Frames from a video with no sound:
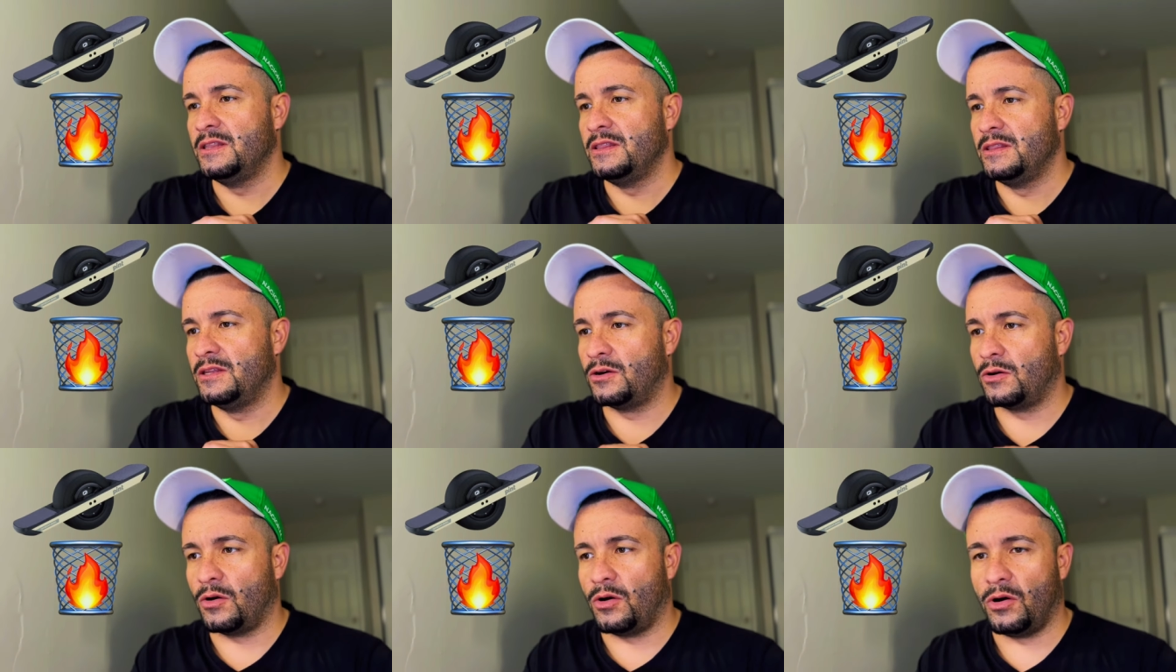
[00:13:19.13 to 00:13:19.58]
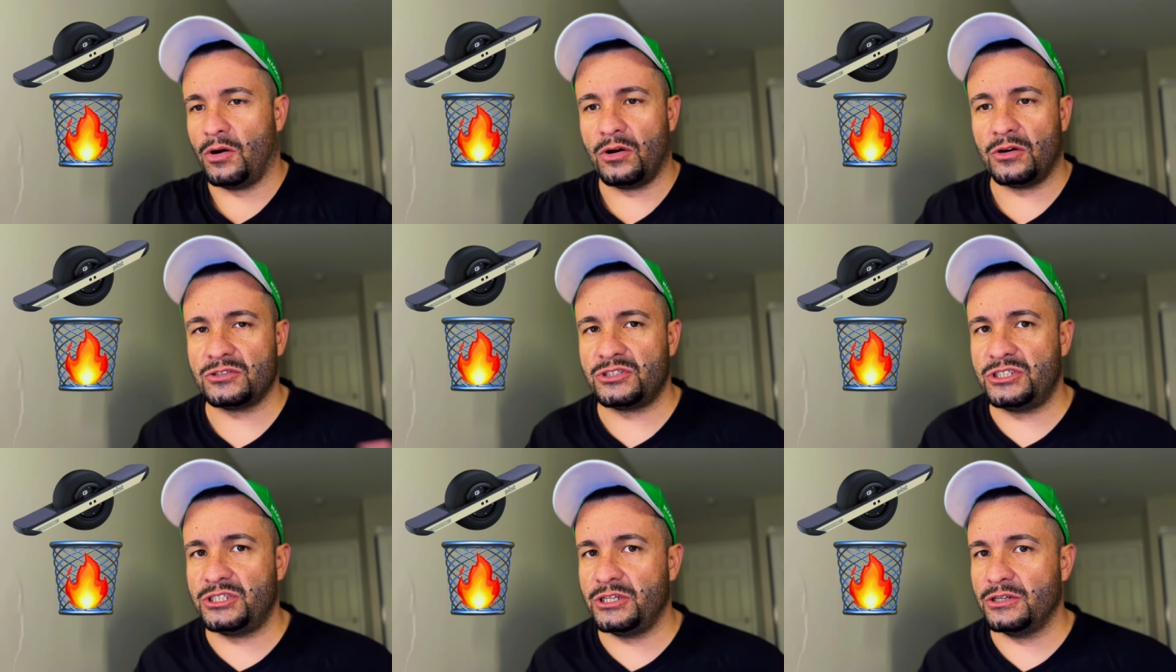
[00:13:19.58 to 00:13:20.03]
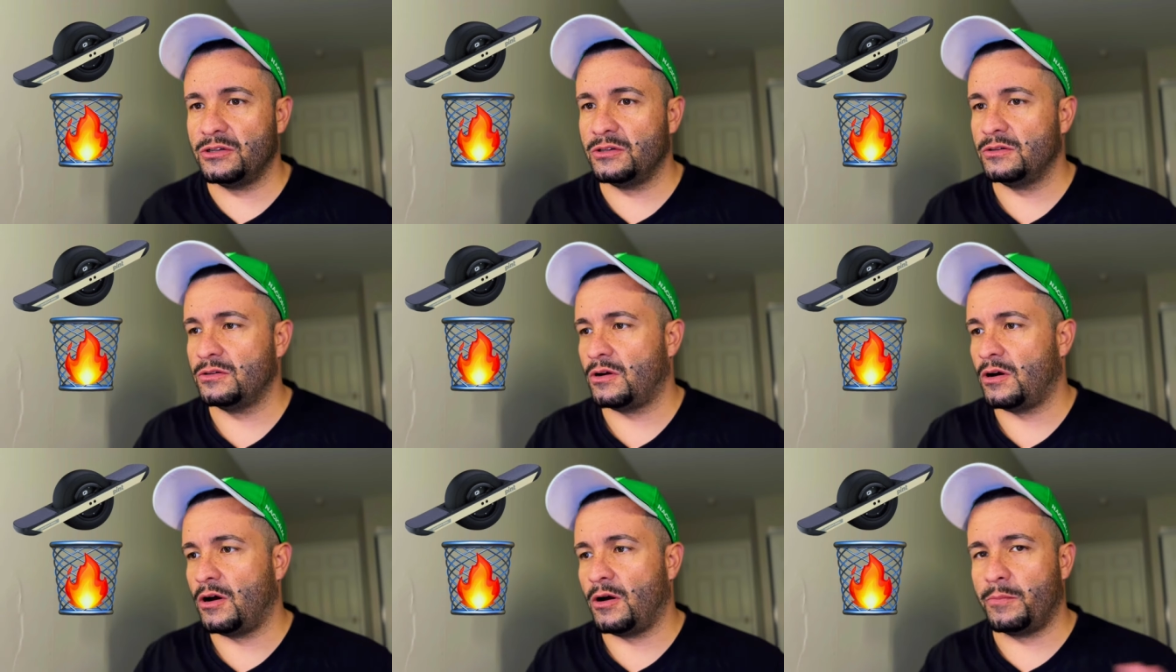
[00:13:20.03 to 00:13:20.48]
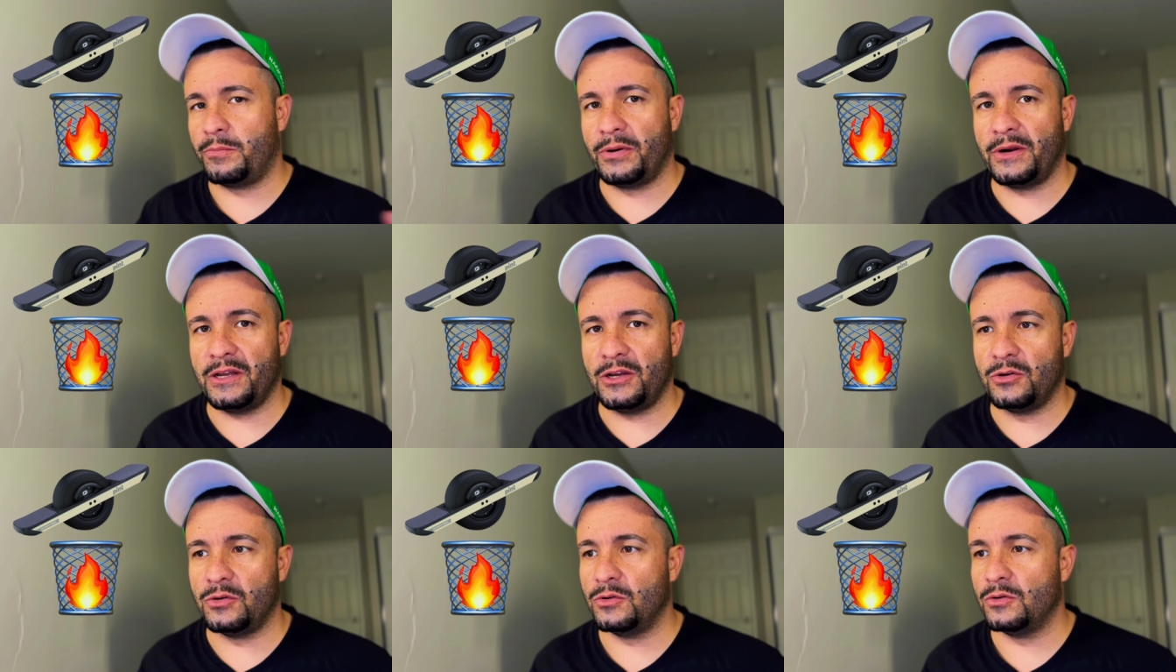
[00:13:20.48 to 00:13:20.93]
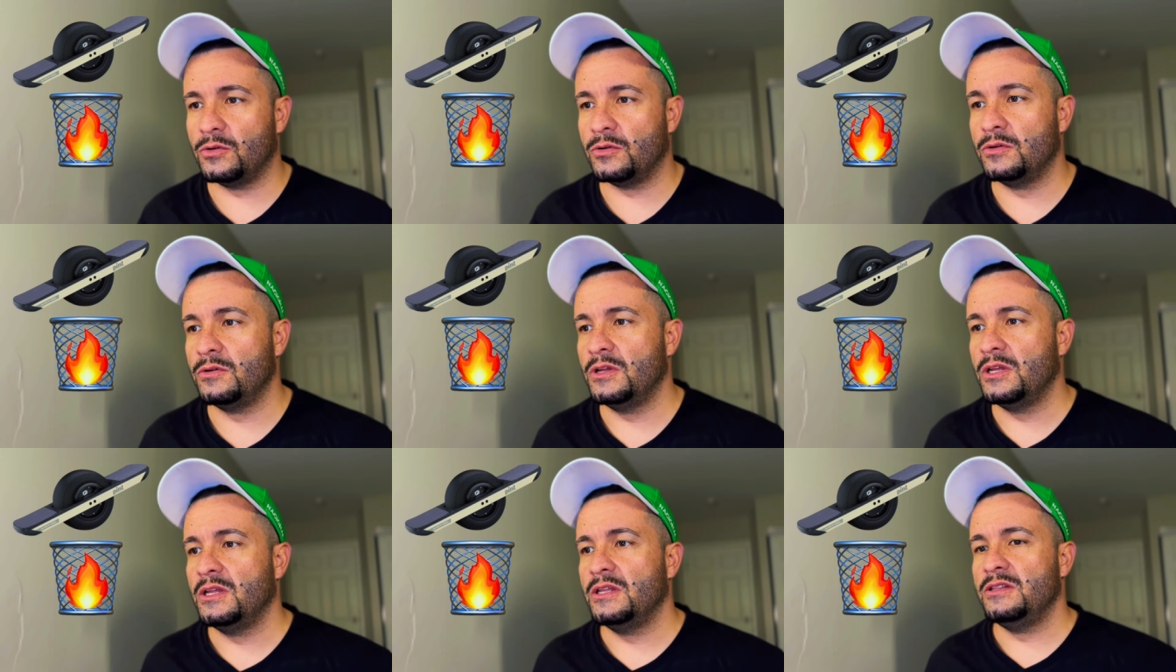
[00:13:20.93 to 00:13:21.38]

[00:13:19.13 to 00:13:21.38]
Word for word: They're all chill, all pretty cool.